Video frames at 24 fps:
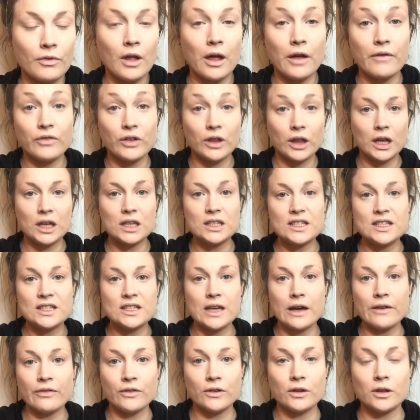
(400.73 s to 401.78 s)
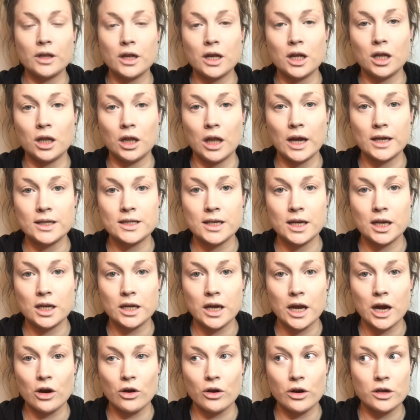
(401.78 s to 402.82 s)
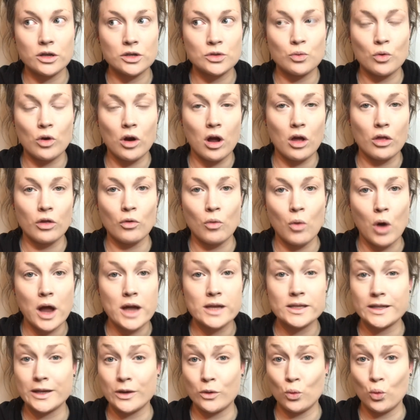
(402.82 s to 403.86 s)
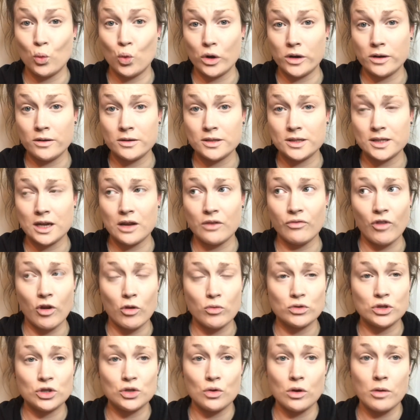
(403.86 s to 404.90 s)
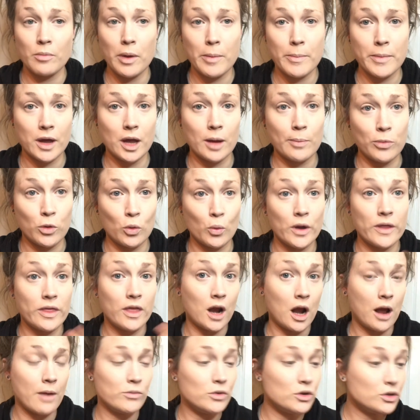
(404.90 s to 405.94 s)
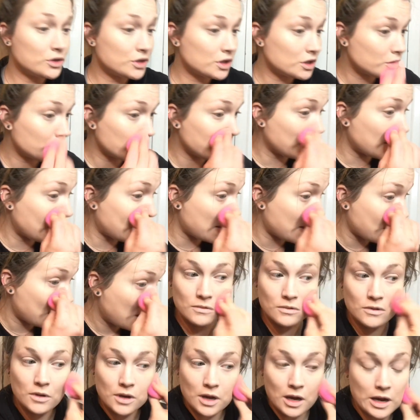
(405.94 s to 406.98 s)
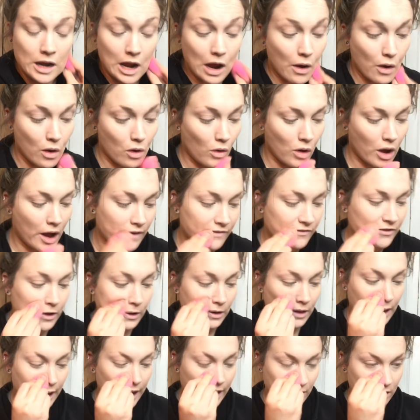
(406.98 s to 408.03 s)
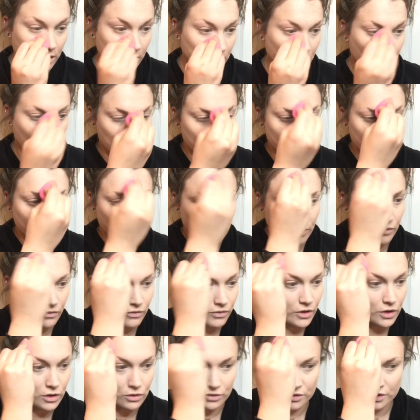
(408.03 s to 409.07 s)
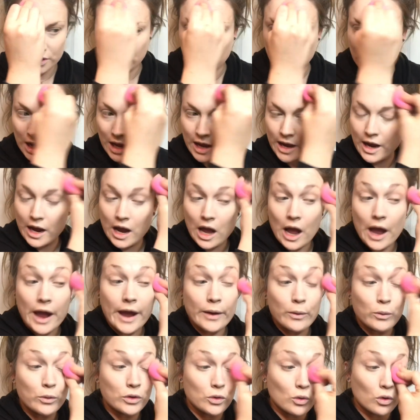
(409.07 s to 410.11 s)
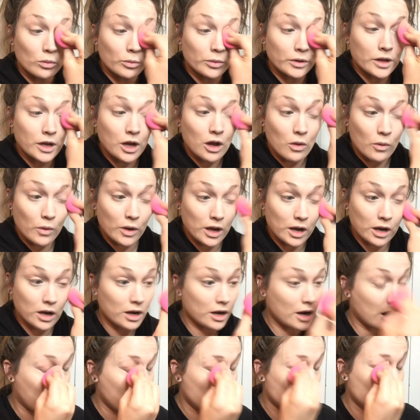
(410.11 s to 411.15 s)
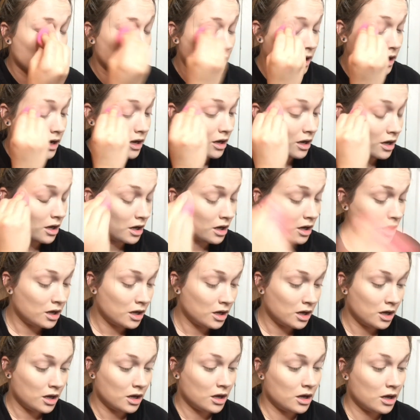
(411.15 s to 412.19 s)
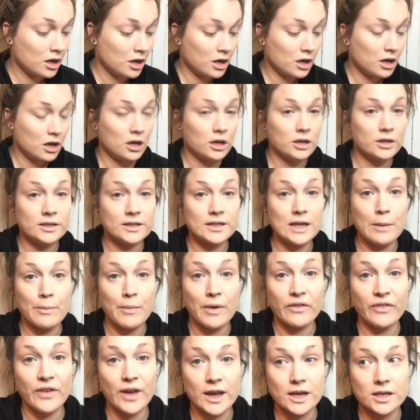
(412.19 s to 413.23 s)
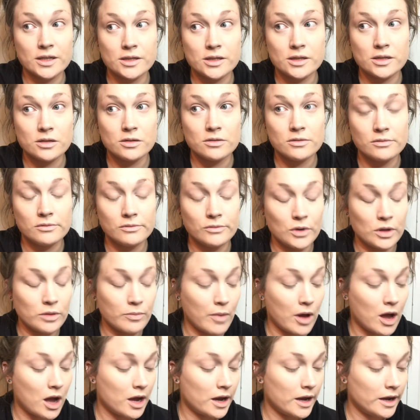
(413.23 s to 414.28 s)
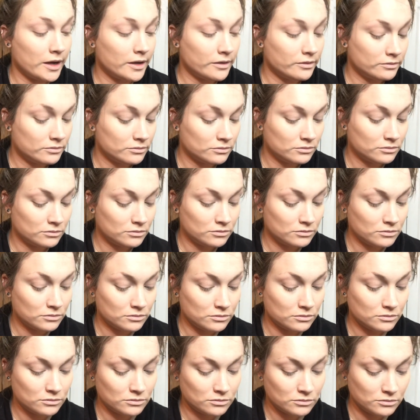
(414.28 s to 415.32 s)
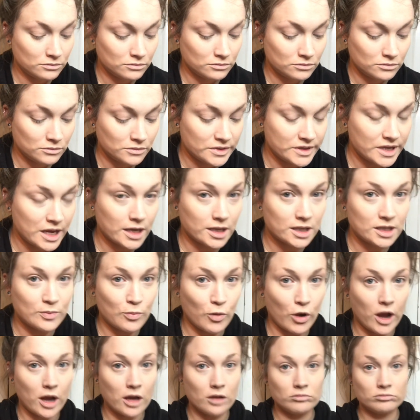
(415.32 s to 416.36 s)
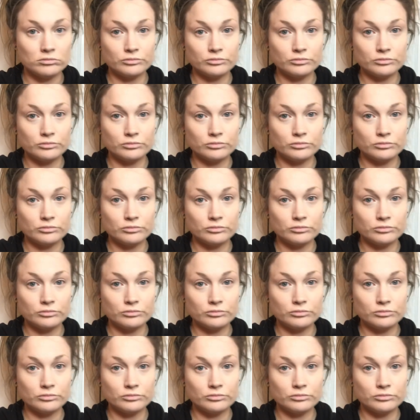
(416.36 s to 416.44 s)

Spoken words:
I feel like it's definitely collecting in areas where otherwise it wouldn't if I was doing my makeup the way that I'm used to doing it. And now I feel like kind of confused. Like I would normally go in and I would set my face with my setting spray.